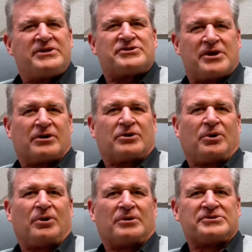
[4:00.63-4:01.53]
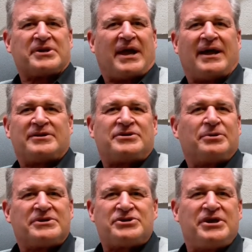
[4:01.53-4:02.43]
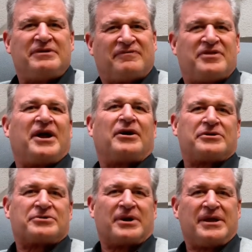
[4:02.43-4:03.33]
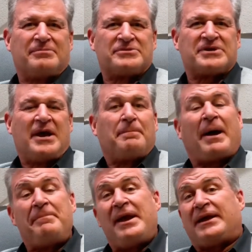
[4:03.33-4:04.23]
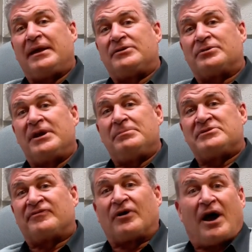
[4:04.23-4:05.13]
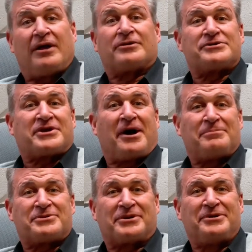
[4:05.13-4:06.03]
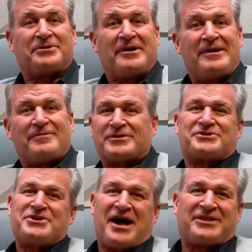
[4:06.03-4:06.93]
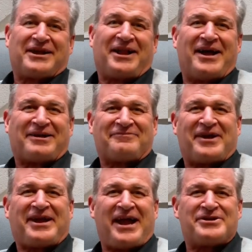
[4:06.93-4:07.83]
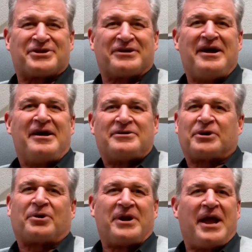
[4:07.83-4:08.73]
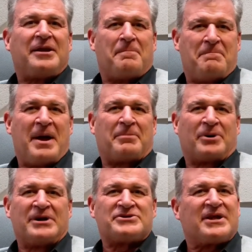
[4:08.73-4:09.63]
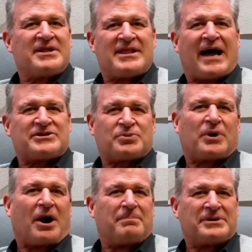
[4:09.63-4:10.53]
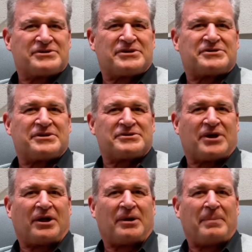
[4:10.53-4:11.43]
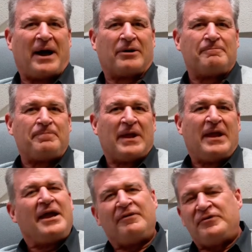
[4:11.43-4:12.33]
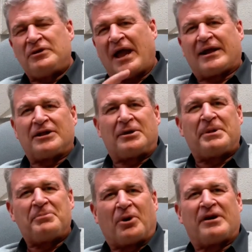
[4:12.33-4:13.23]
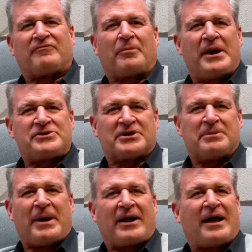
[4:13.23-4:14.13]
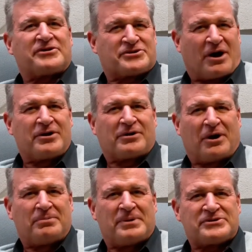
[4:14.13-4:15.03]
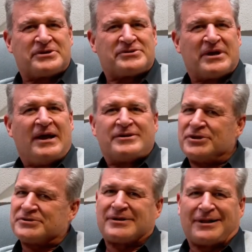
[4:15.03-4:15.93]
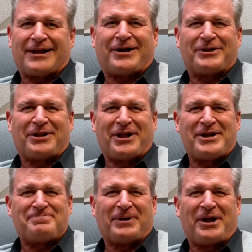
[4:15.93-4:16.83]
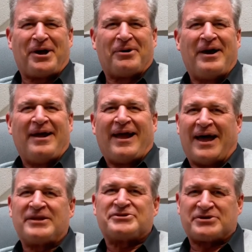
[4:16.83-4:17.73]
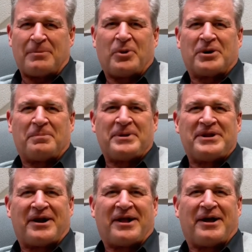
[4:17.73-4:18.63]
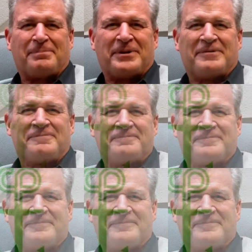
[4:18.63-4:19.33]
reach their goals and to achieve their dreams by making dreams for others come true. There's nothing like a vacation to create memories, and that's what our business is all about. If you'd like a little bit more information about how to start your own business, just click on the link below, and someone will be there to help you.